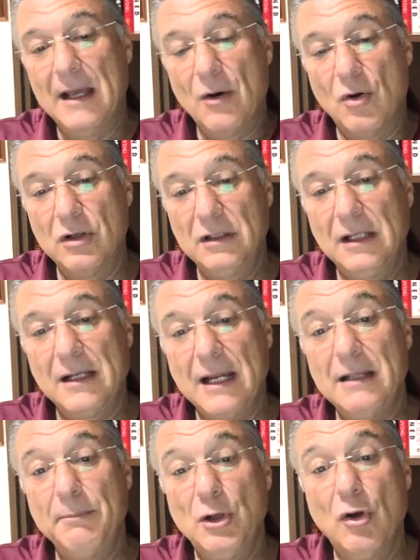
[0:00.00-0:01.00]
order
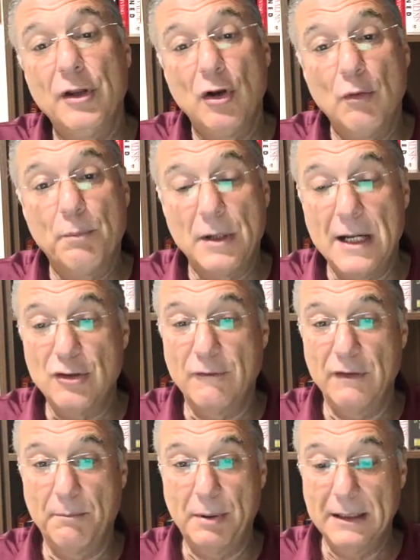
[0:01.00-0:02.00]
right below the low price of
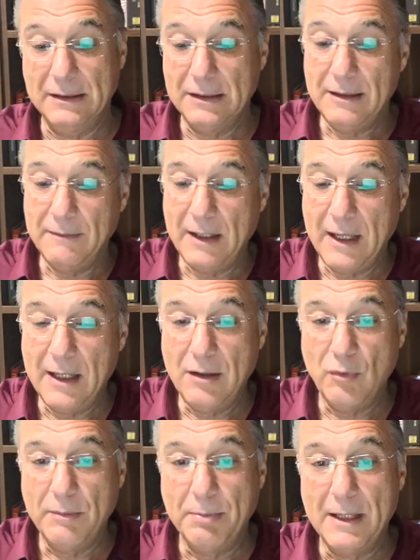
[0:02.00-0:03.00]
the pattern, and
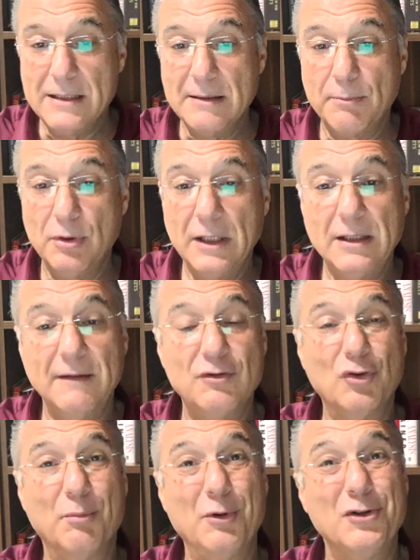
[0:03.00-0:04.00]
we place a protective
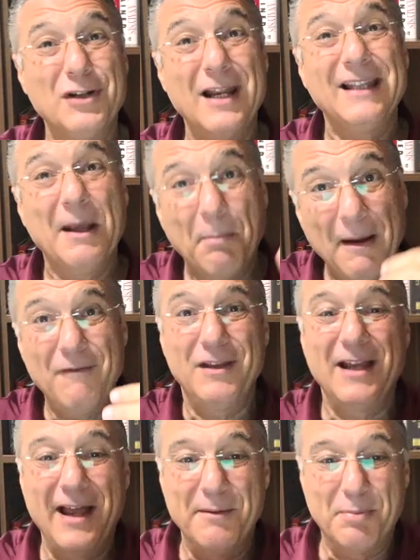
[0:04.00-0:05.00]
stop loss right above the
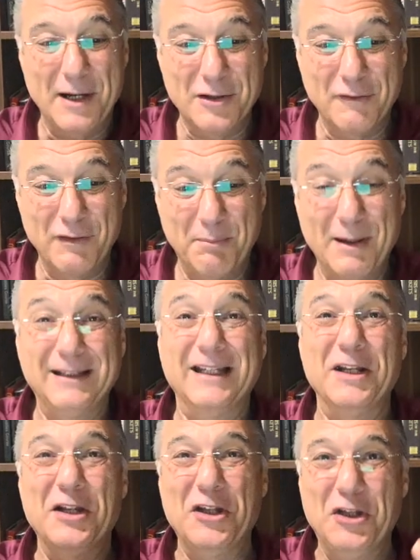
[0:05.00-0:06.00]
high price of the pattern.
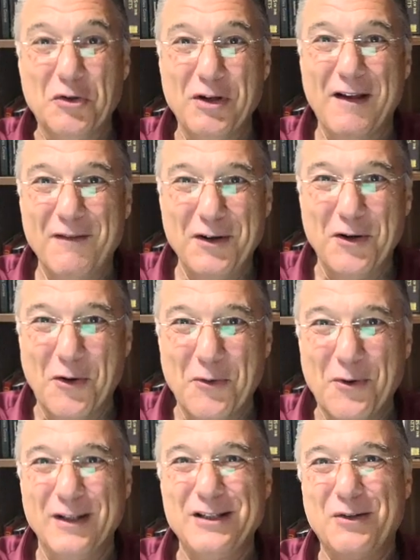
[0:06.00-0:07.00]
You never know
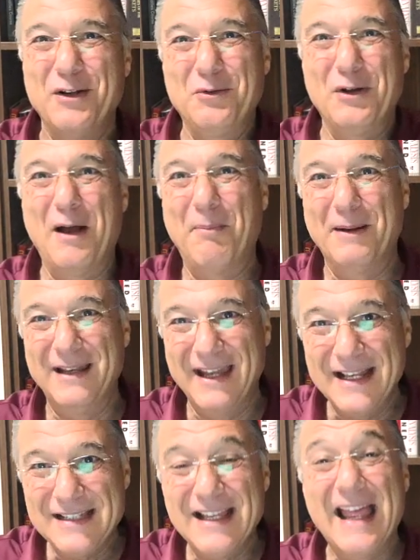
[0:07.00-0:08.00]
what is going to happen
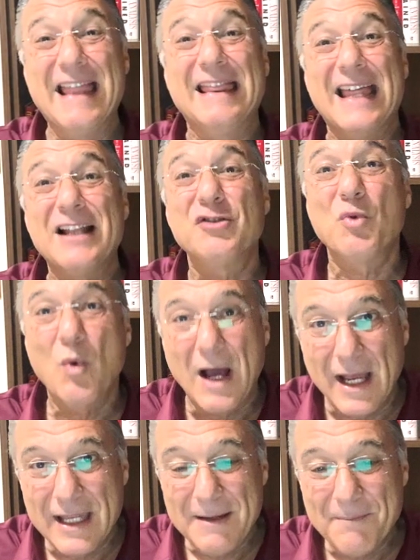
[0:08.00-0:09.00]
next, and that's
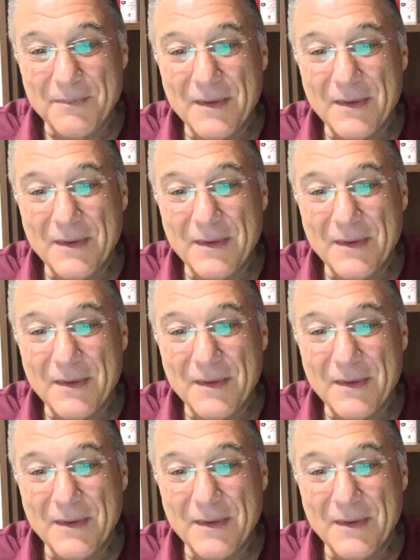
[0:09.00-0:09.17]
why